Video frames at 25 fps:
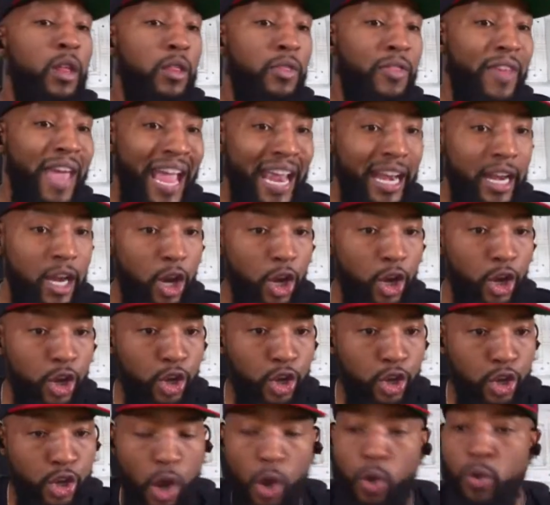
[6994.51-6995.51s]
that
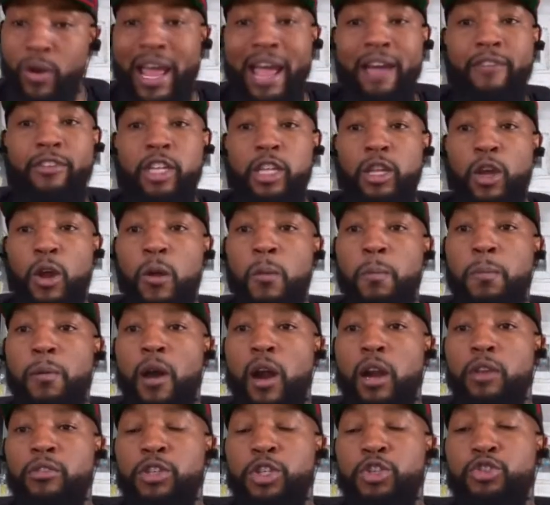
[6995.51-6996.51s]
don't have a
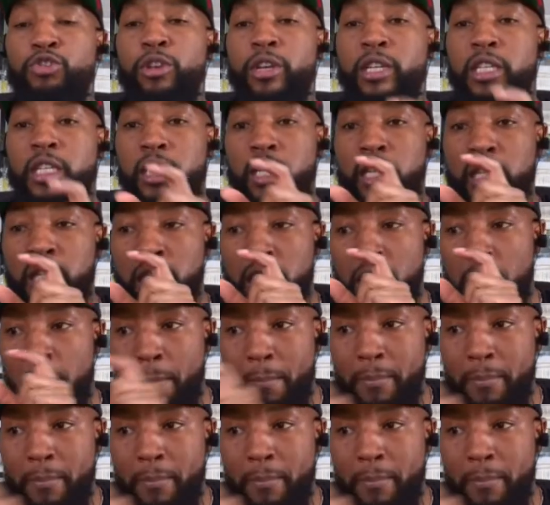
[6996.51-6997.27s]
third-party restriction,